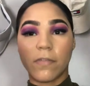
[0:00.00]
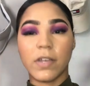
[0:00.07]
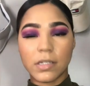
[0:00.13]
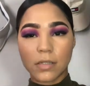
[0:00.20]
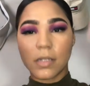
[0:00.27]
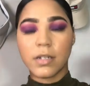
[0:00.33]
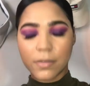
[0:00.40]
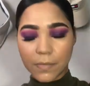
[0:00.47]

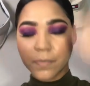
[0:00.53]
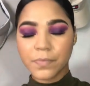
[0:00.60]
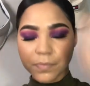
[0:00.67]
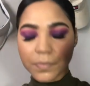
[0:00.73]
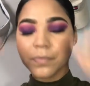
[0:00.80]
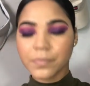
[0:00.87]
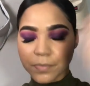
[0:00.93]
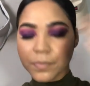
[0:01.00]
face in it
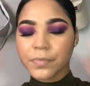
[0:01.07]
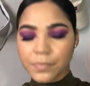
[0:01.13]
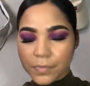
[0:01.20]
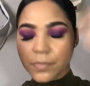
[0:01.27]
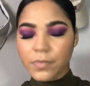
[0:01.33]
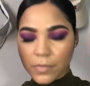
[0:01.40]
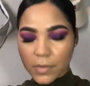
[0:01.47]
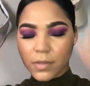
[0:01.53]

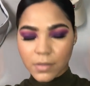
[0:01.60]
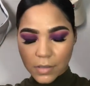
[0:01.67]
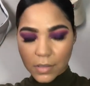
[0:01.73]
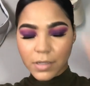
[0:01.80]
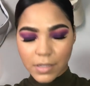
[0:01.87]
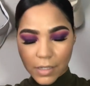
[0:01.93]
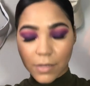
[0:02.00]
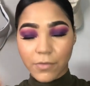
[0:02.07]

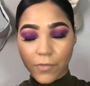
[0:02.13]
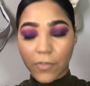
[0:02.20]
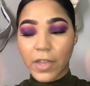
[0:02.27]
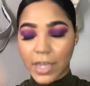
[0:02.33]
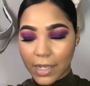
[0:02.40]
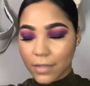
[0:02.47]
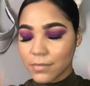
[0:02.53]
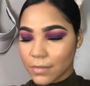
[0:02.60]
and
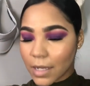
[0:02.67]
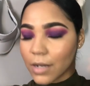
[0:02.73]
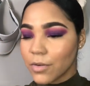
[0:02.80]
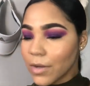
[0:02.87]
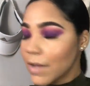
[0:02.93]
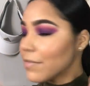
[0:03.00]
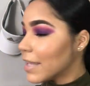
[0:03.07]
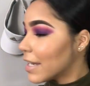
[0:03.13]
fan. I
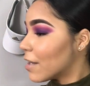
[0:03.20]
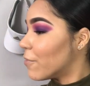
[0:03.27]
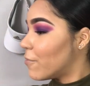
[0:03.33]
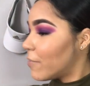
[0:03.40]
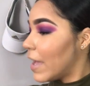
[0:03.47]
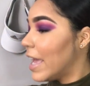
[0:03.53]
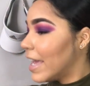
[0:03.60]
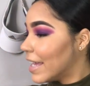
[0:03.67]
don't have like a
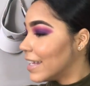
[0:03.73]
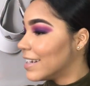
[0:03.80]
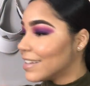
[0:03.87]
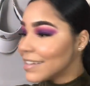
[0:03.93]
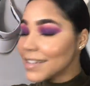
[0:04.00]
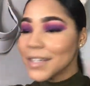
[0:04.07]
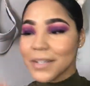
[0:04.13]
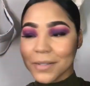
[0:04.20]
fan,
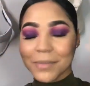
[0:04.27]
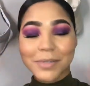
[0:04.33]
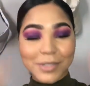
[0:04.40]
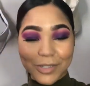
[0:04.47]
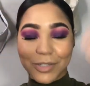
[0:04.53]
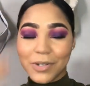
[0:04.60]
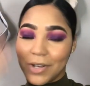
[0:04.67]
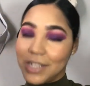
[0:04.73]

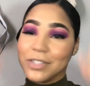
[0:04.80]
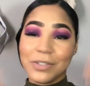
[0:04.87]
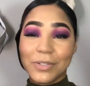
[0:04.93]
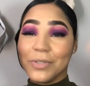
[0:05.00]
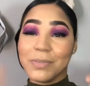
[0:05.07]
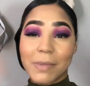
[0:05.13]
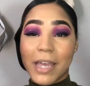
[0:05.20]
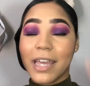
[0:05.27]
so I just
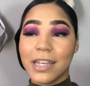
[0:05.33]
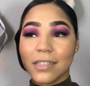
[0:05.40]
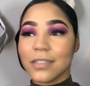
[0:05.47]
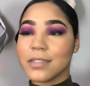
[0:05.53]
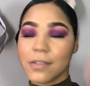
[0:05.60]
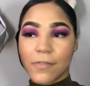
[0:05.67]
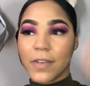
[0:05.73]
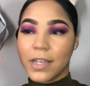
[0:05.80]
use my
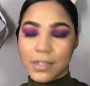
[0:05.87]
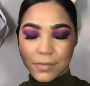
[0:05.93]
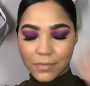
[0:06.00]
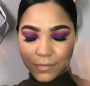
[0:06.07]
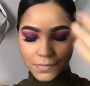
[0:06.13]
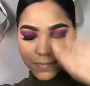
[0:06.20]
hands to fan.